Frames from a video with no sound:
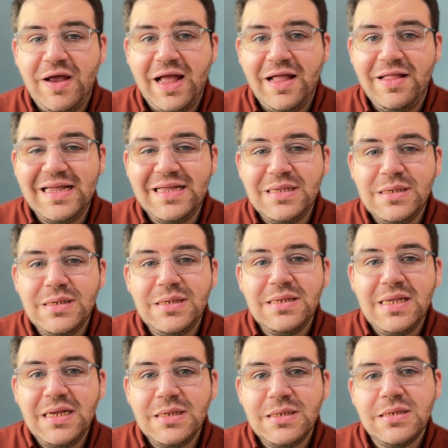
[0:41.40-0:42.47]
their head in
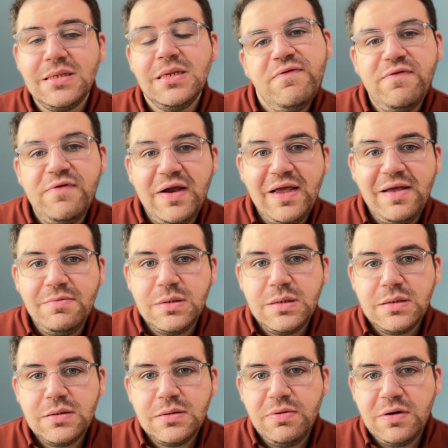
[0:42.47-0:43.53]
6
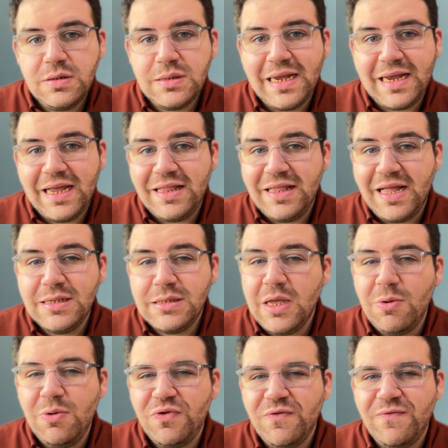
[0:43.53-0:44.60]
frames per second,
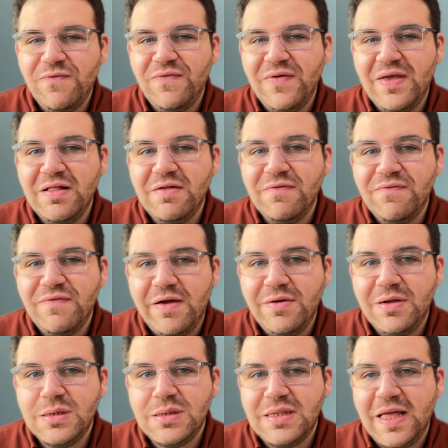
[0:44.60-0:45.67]
it's going to feel
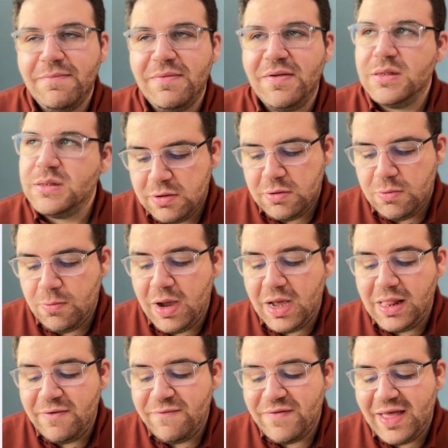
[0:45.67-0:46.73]
very snappy.
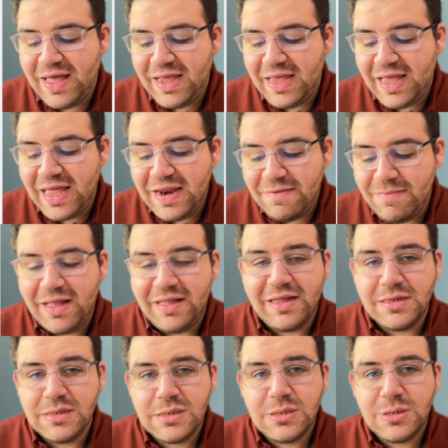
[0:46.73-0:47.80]
While if I
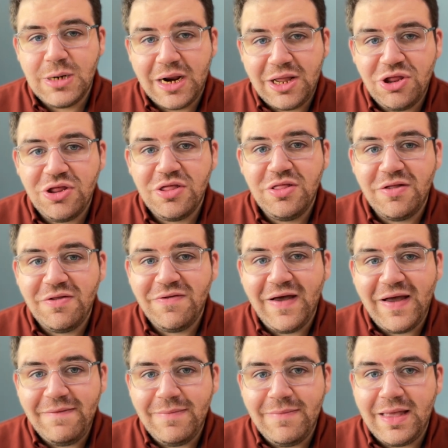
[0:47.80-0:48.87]
animate and stretch the
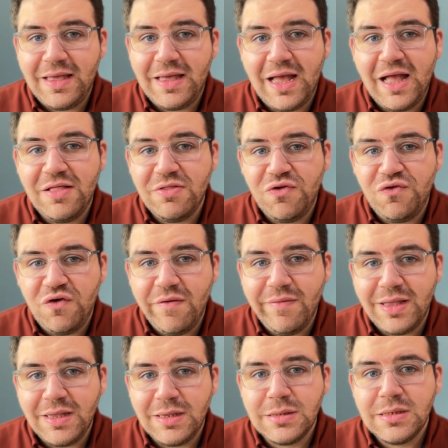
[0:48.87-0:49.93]
timing and the
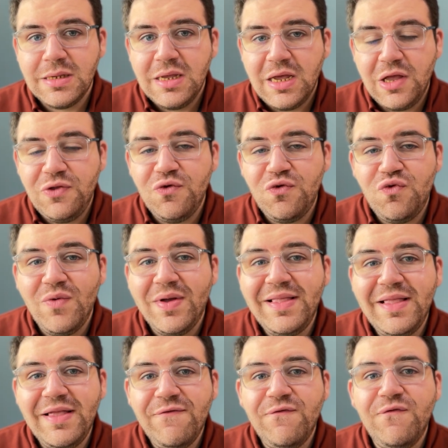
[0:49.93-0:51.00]
drawings into
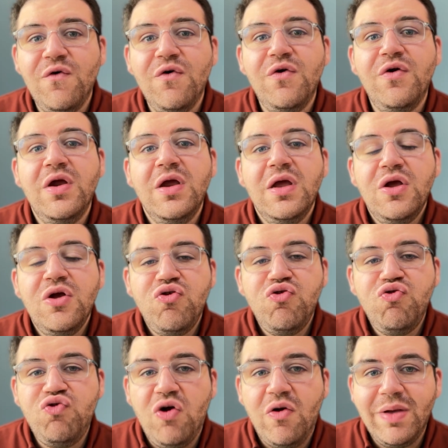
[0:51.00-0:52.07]
24
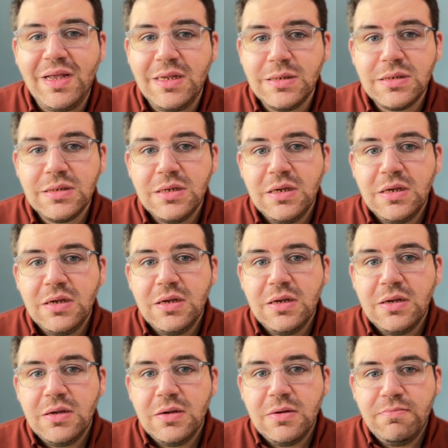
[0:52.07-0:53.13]
drawings
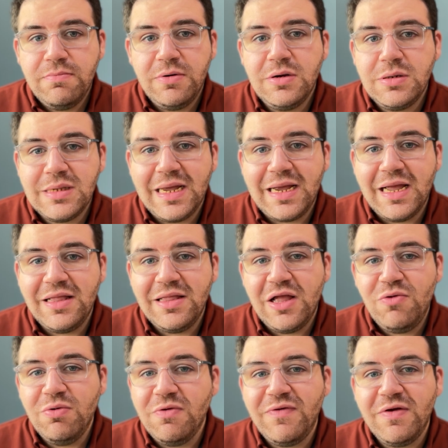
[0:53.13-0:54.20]
per
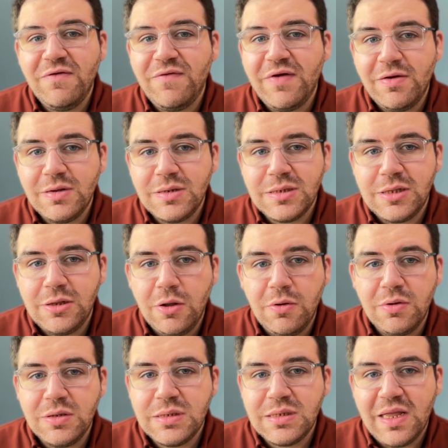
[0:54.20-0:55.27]
second, it will feel very
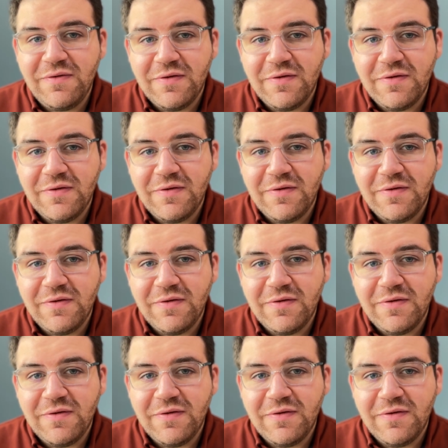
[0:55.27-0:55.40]
slow and